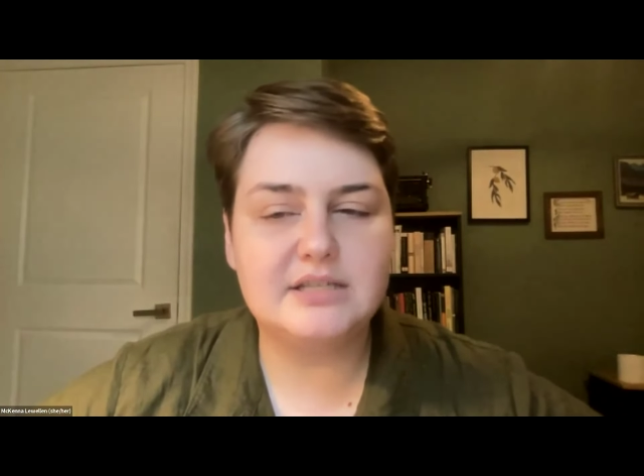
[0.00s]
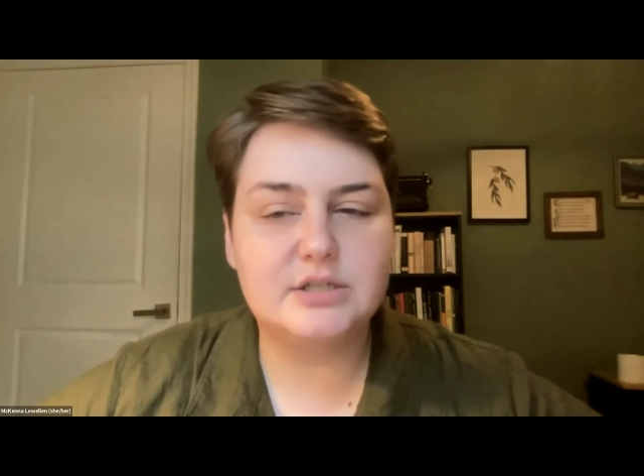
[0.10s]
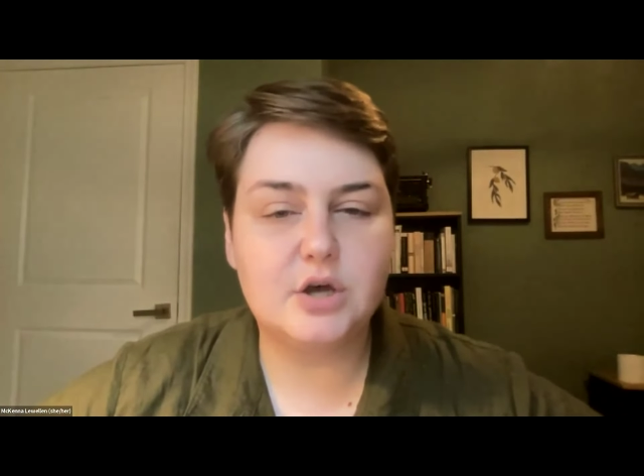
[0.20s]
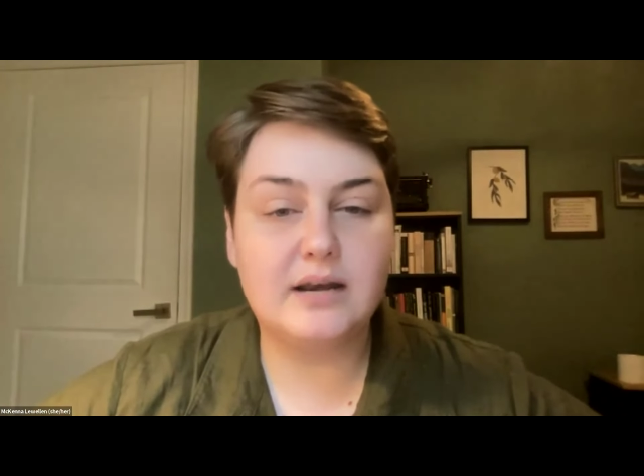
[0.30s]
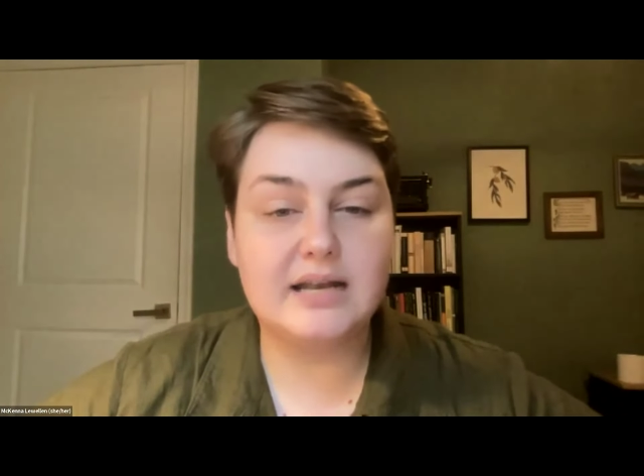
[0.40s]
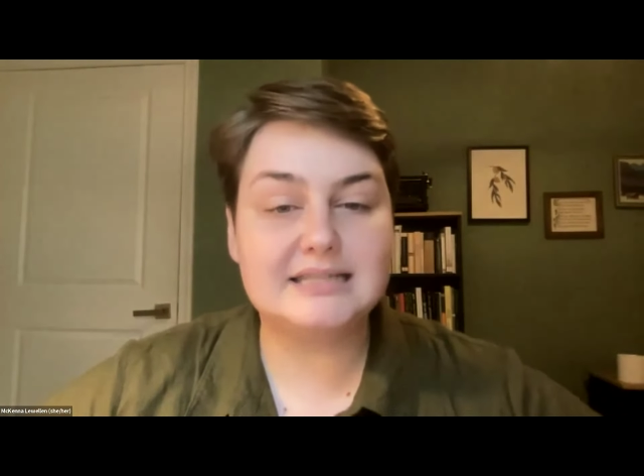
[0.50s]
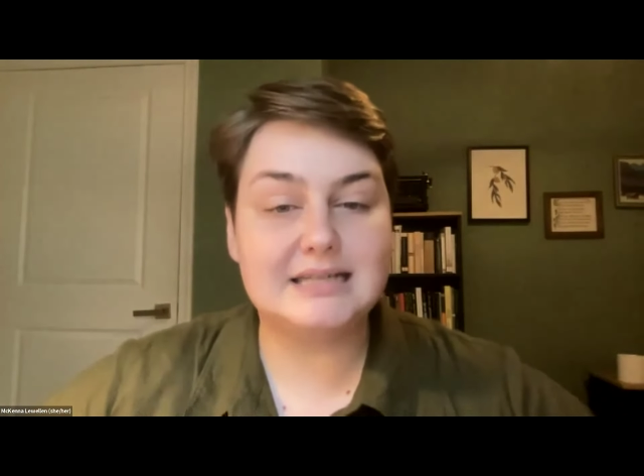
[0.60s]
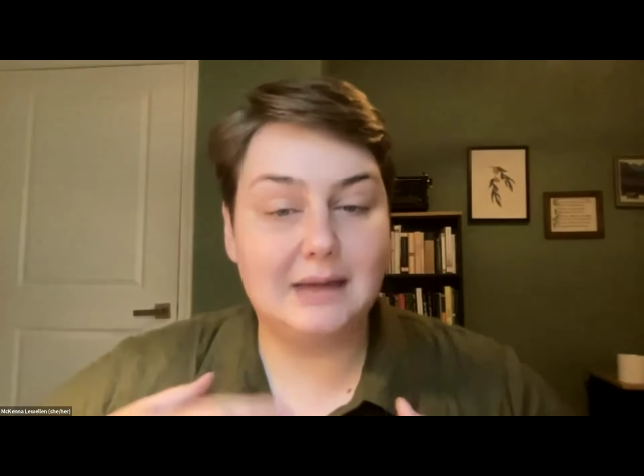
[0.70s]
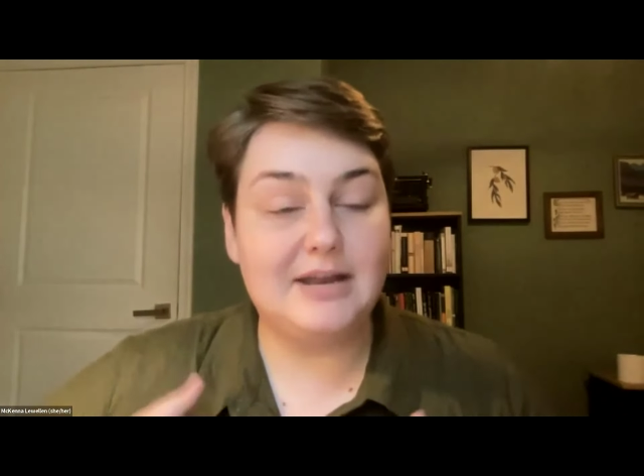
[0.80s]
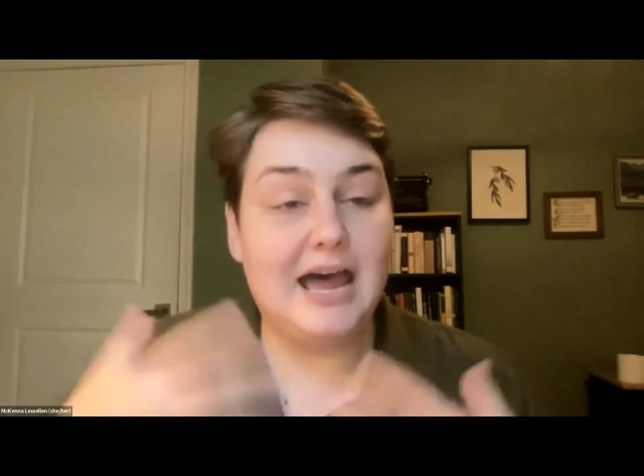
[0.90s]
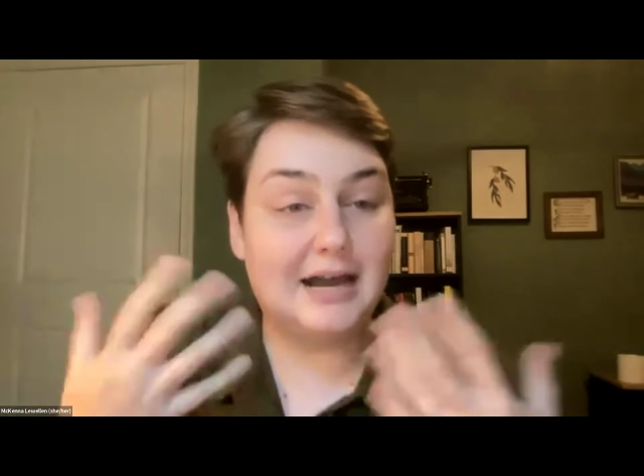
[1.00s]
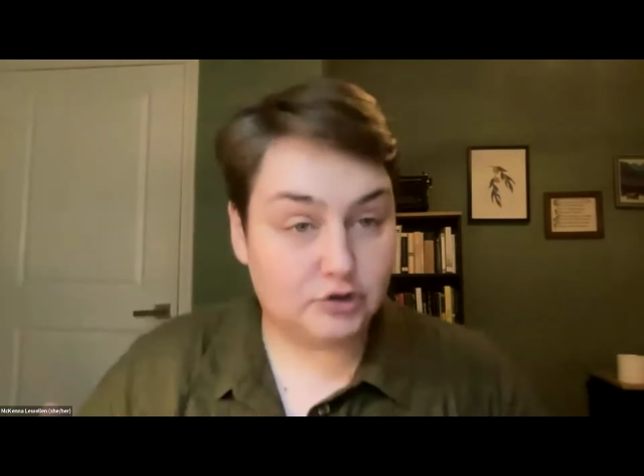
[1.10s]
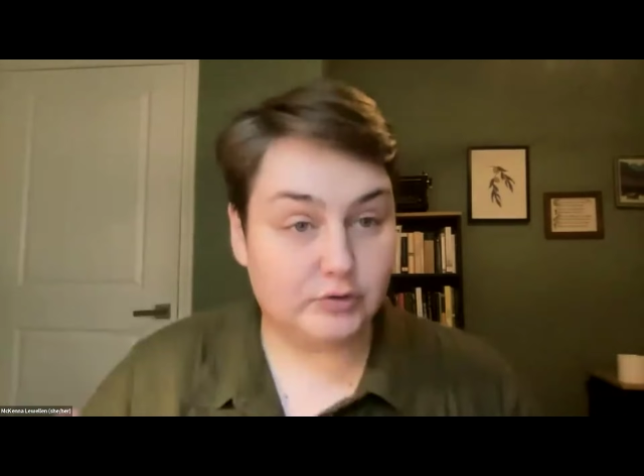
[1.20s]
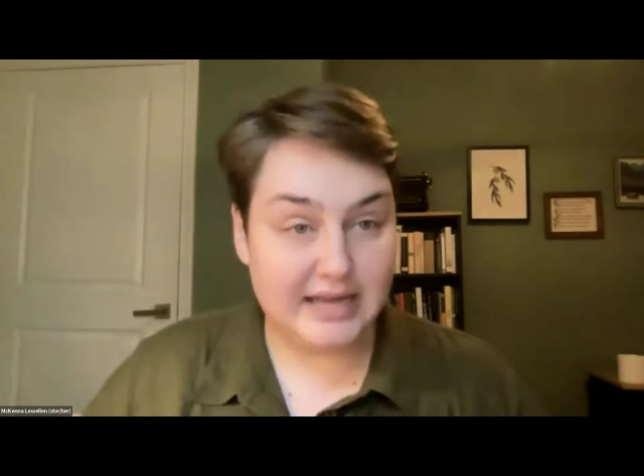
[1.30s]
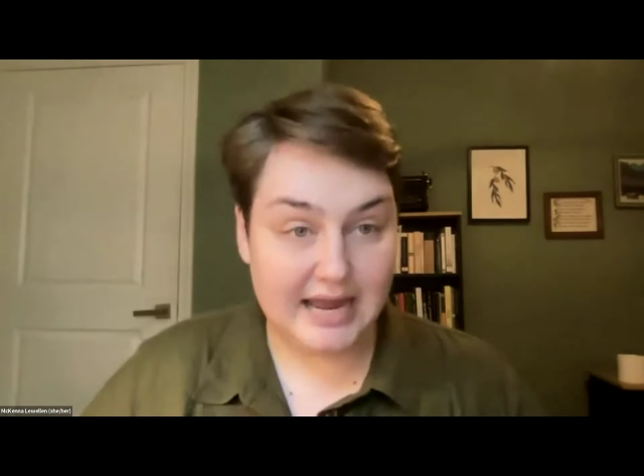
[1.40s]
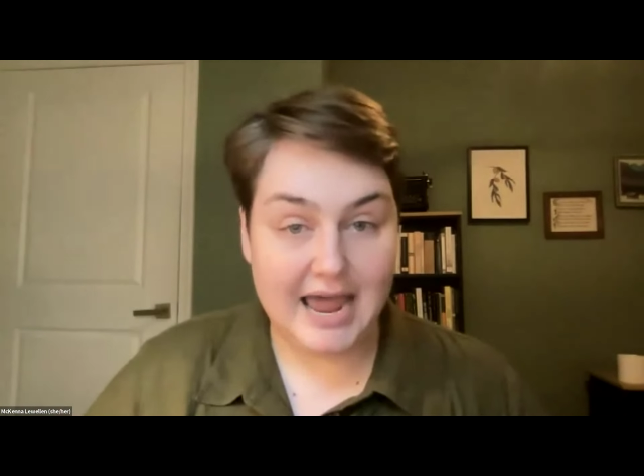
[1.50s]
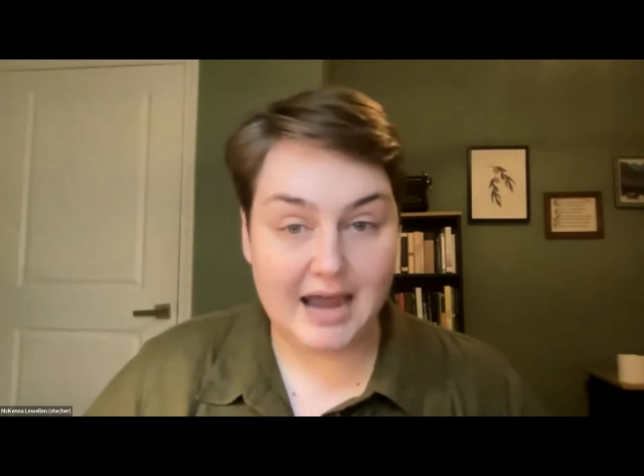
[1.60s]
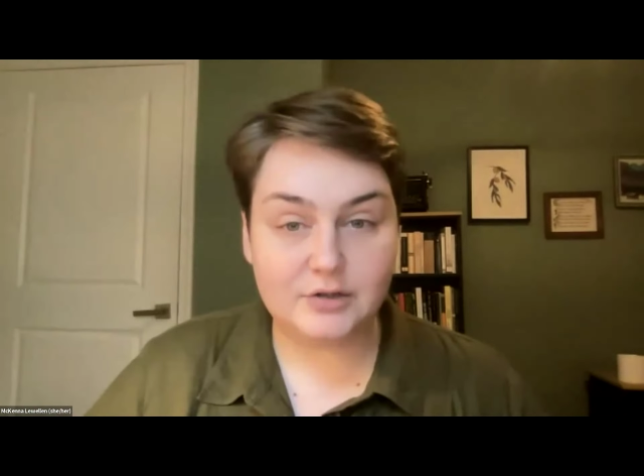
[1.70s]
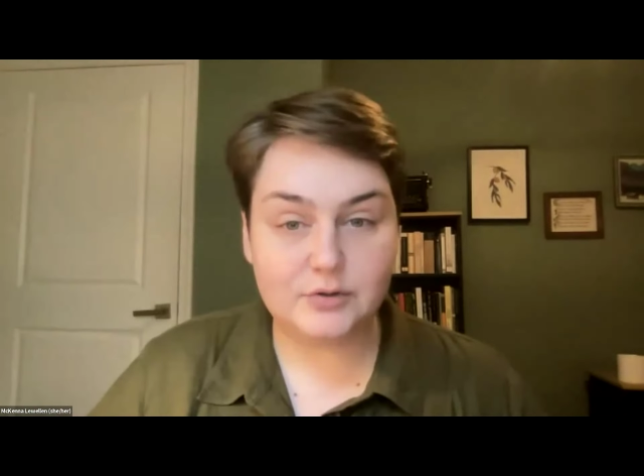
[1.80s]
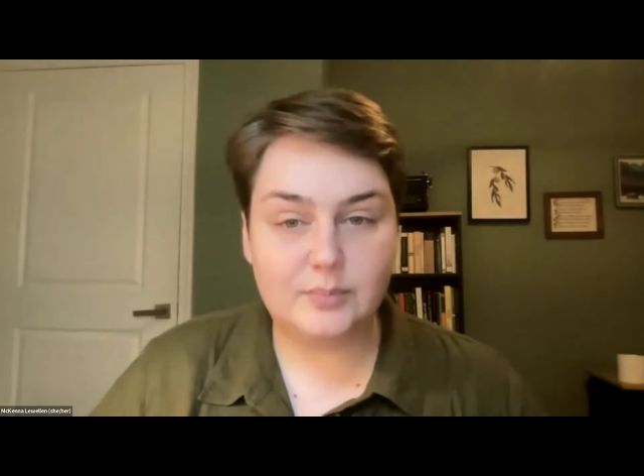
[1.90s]
and so when it's time to actually
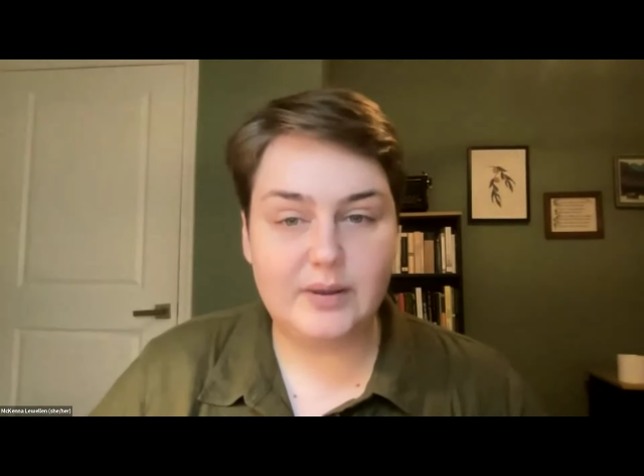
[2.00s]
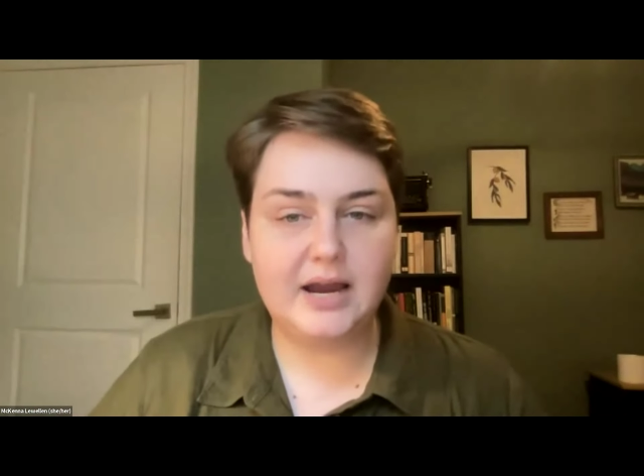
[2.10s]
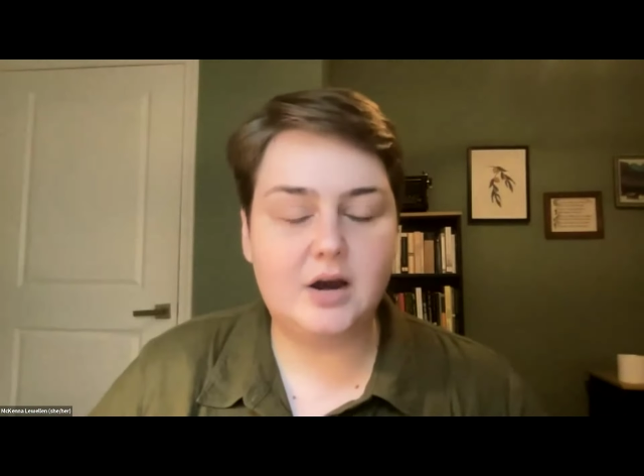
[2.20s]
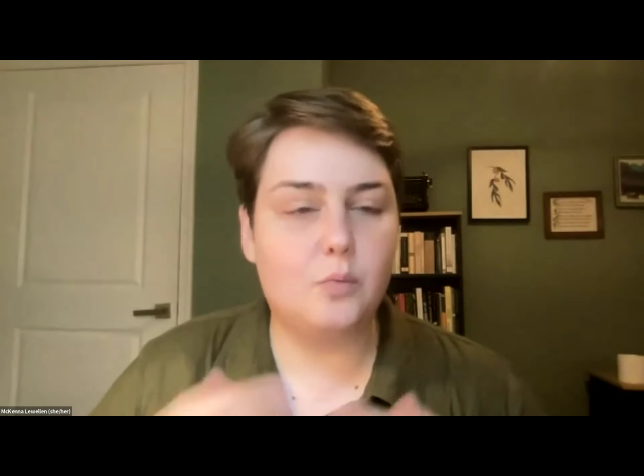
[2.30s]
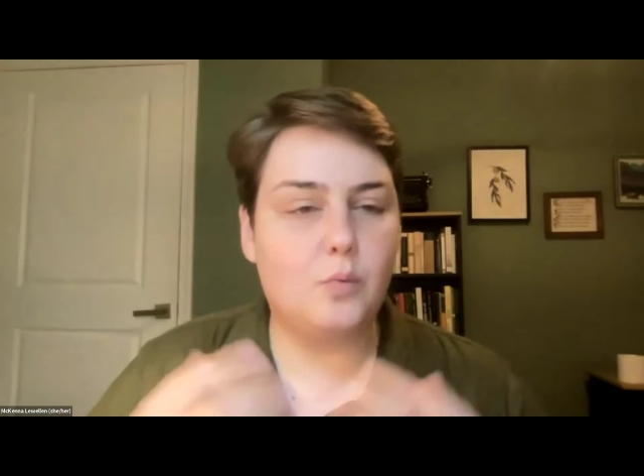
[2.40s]
enact repair,